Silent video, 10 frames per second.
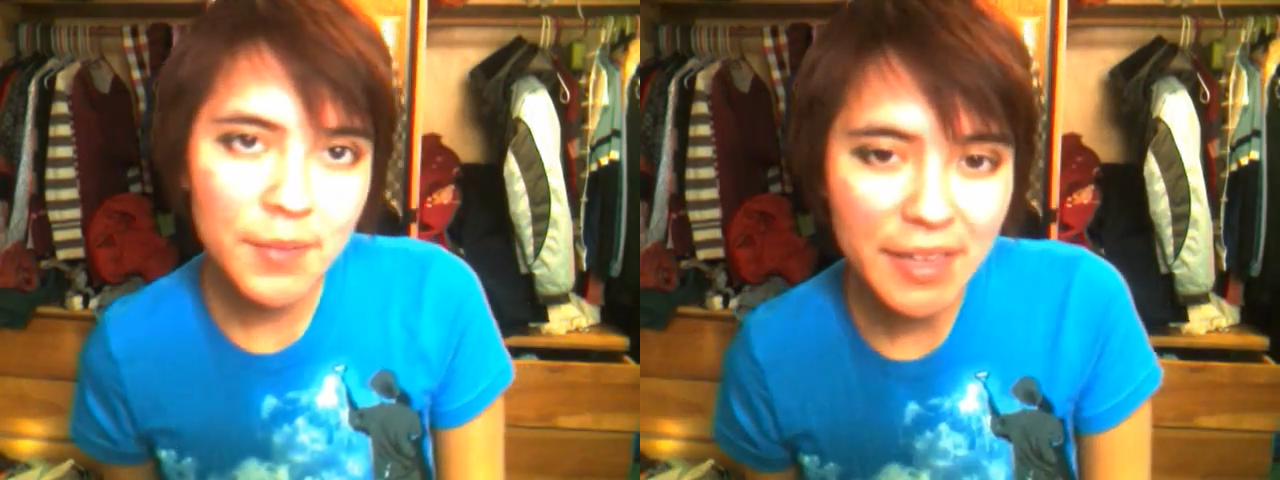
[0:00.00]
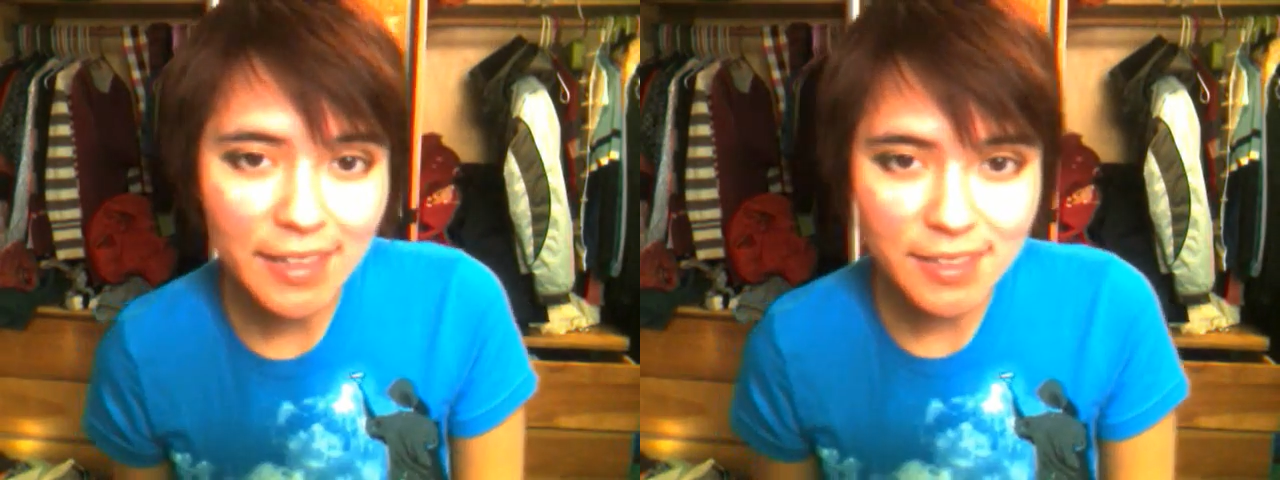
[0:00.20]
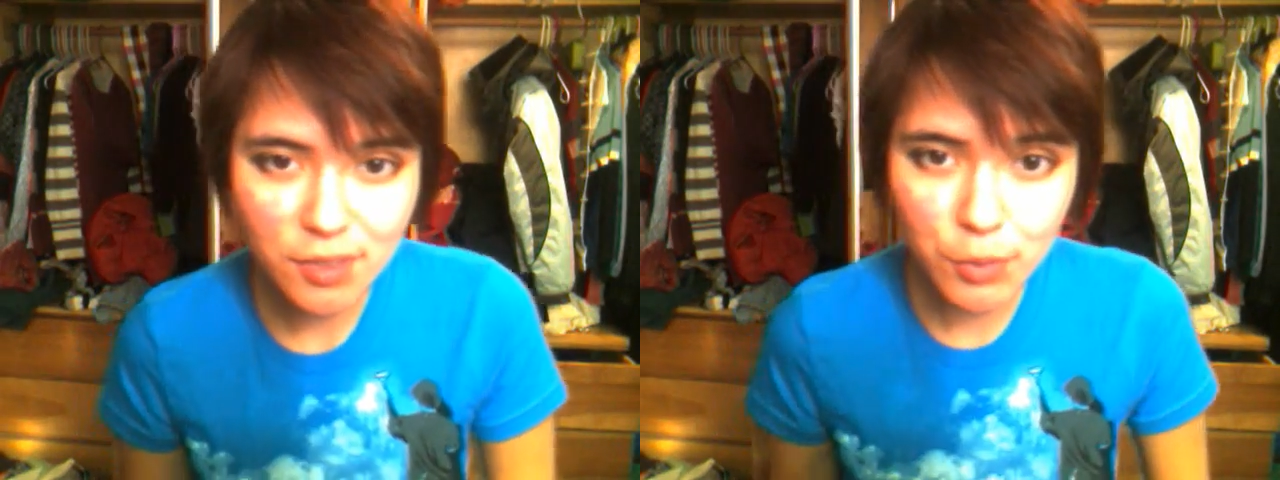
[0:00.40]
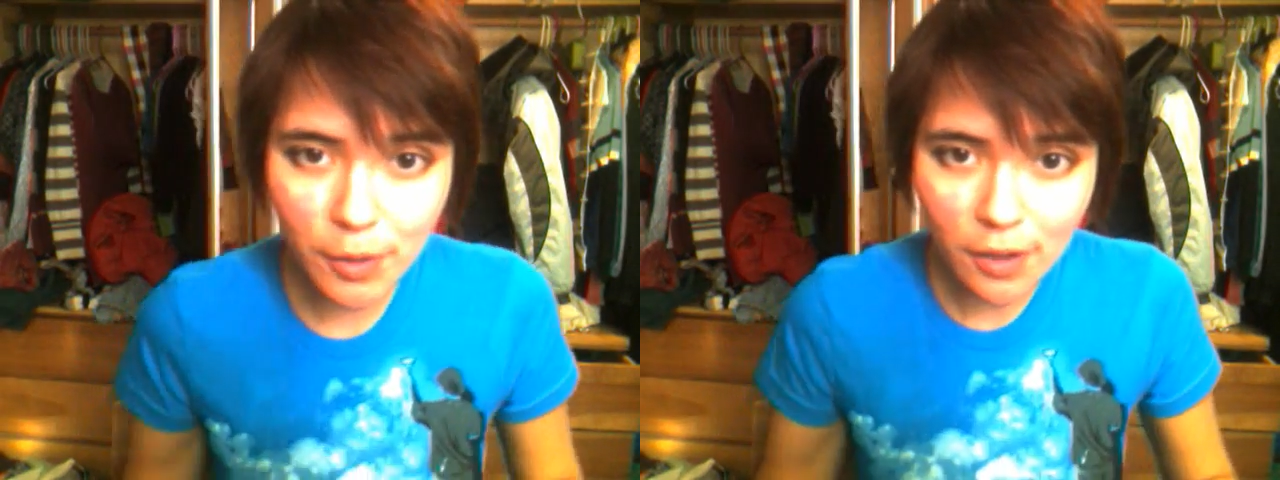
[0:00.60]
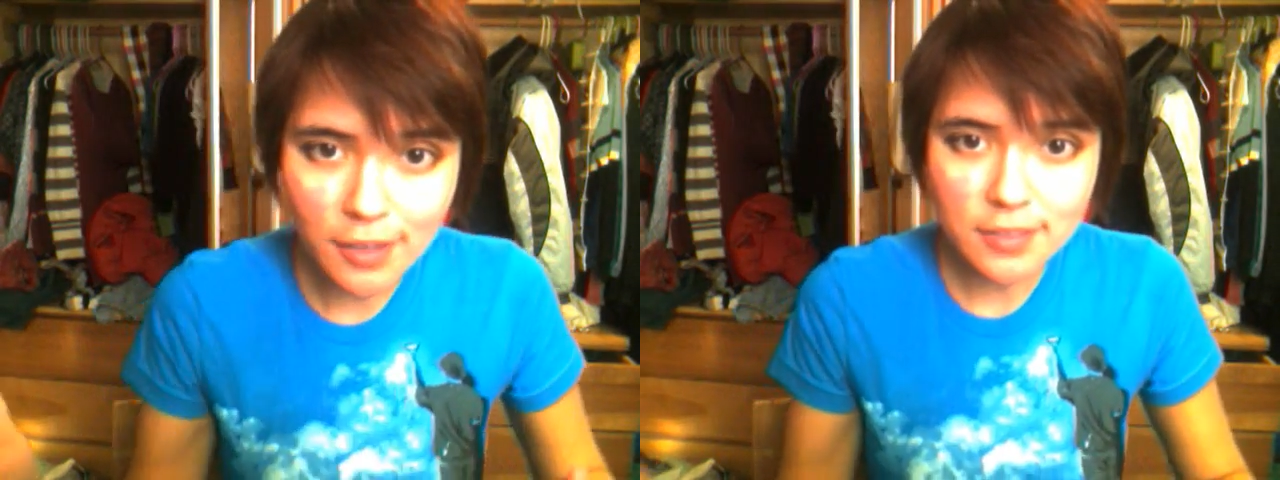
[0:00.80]
But yeah, he's
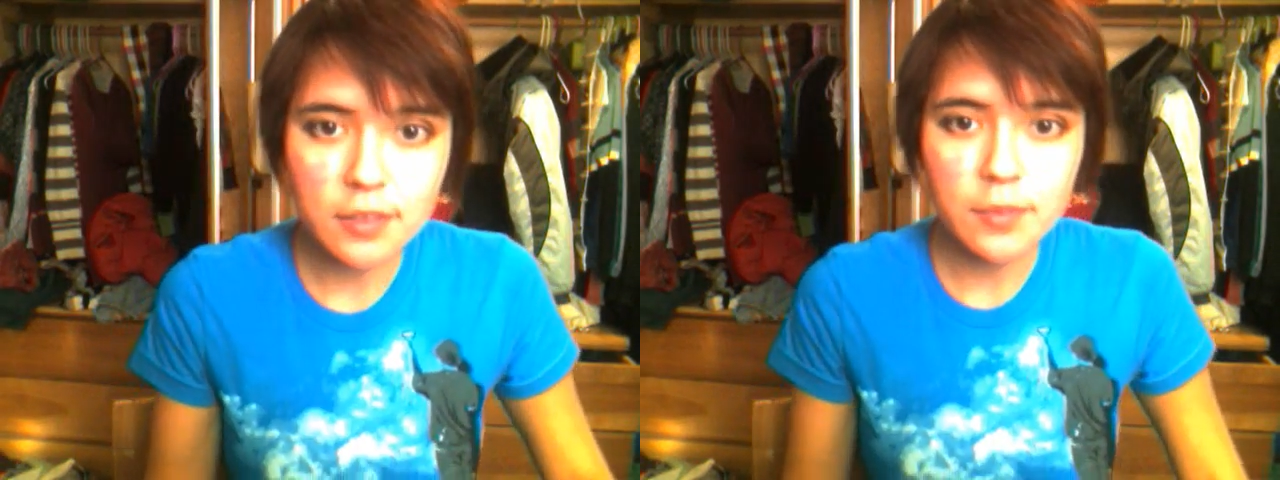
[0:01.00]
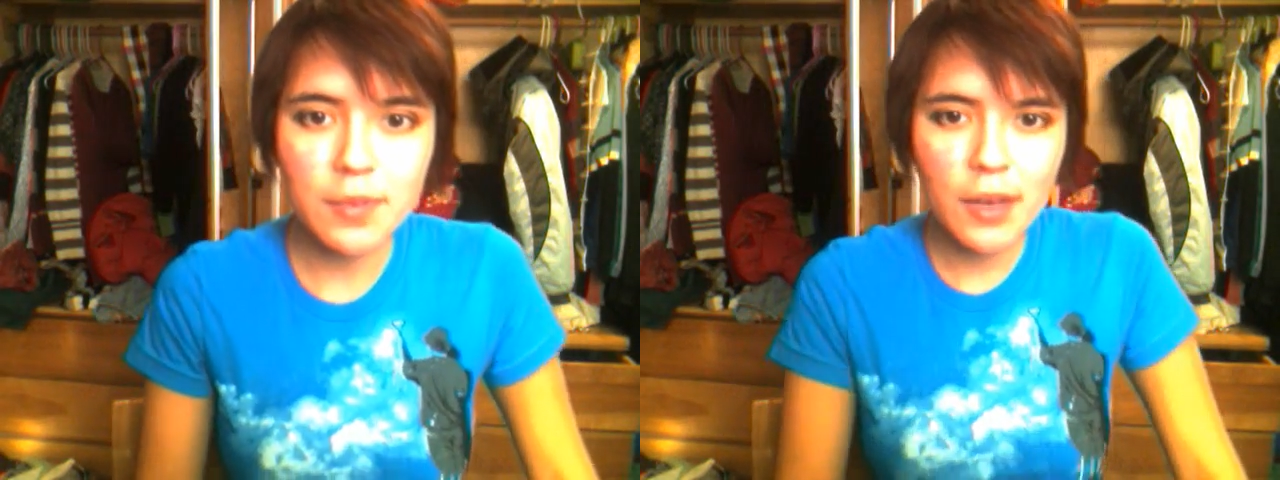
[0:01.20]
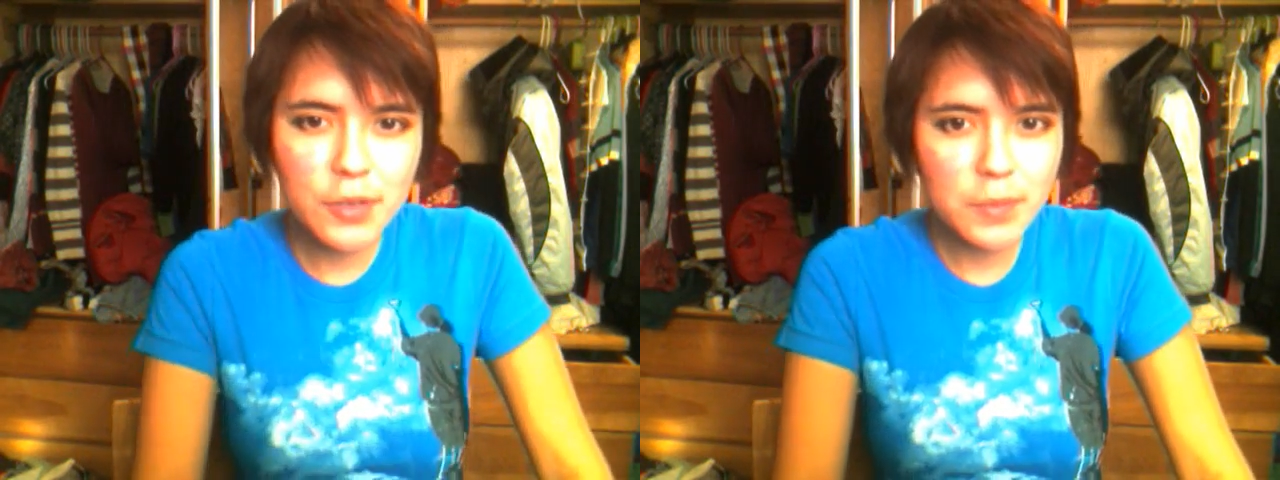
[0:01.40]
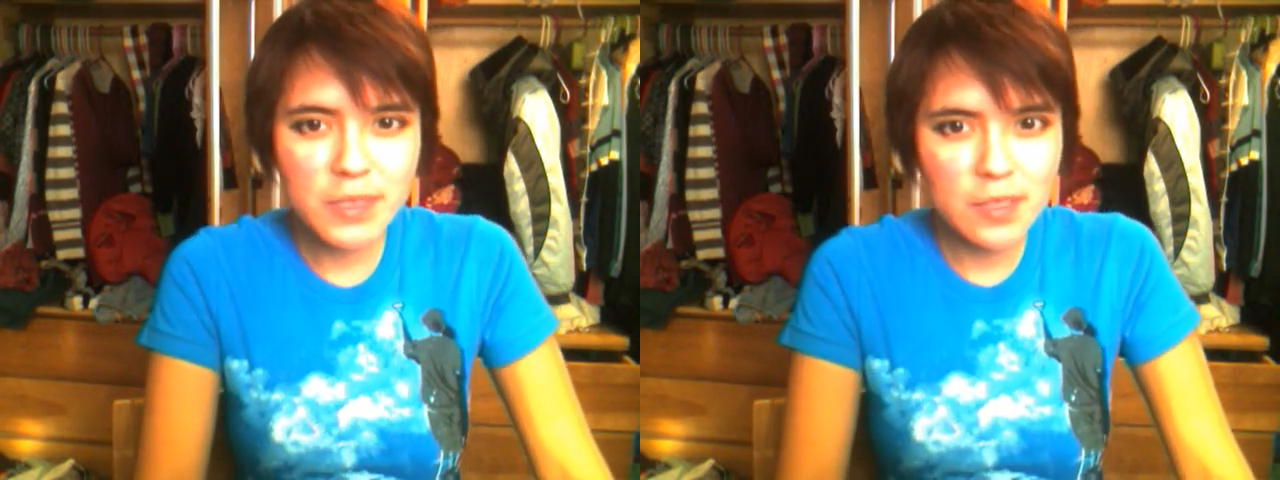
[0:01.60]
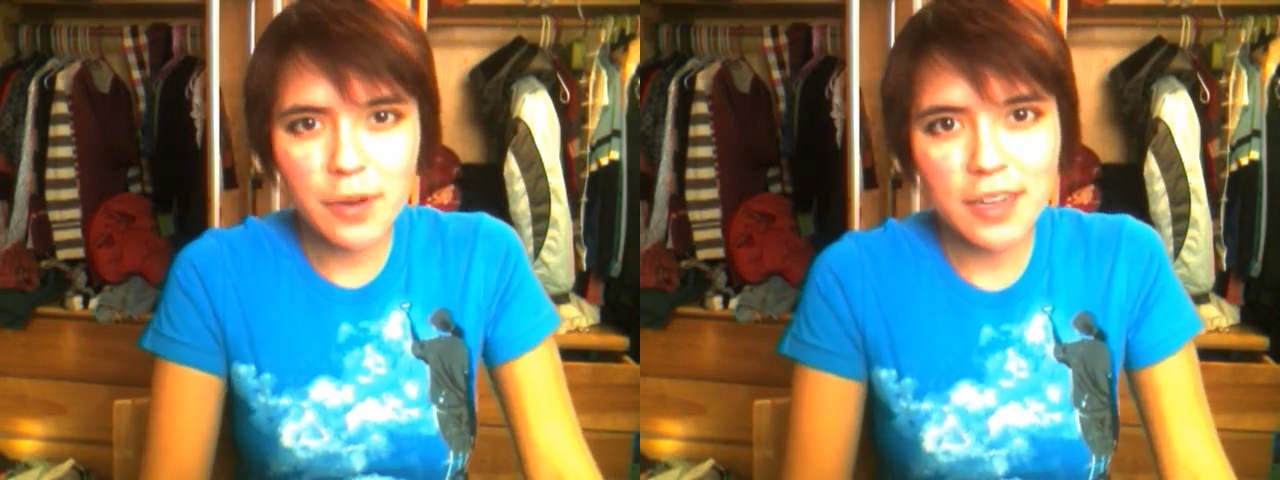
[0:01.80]
super awesome. I wouldn't
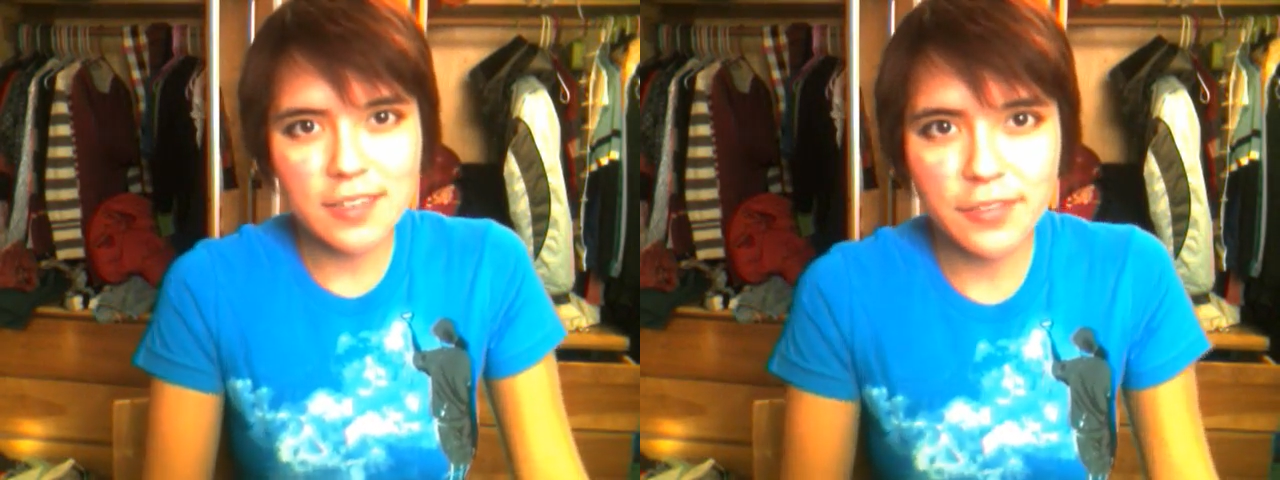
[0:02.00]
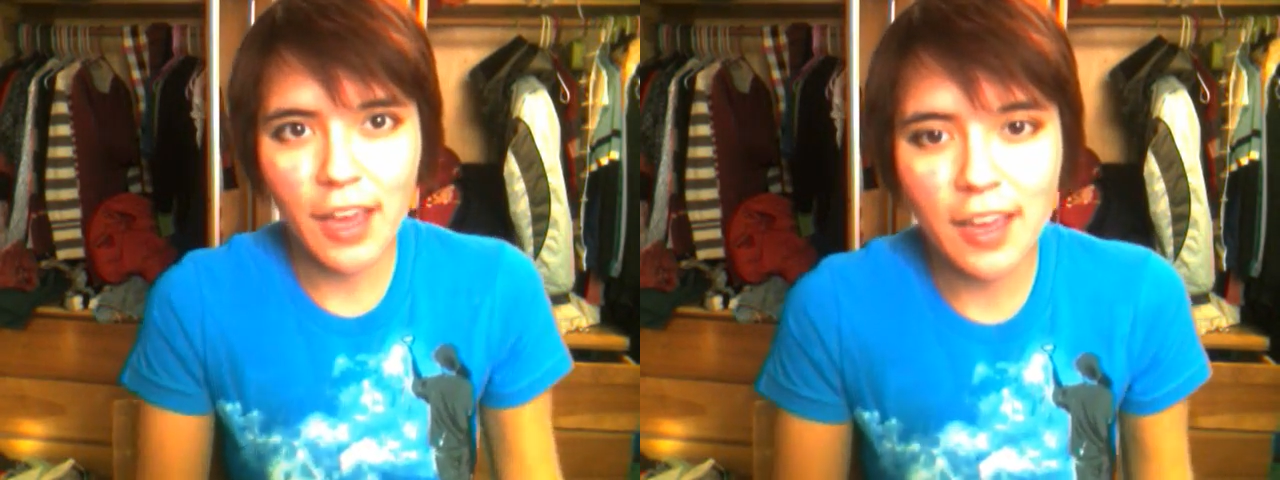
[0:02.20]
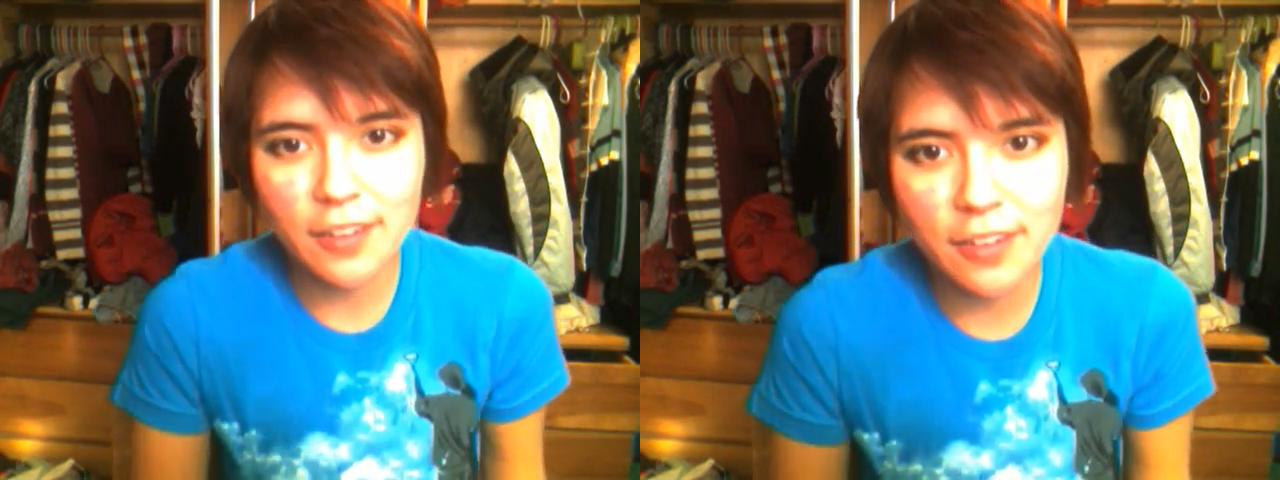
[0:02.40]
be surprised if we had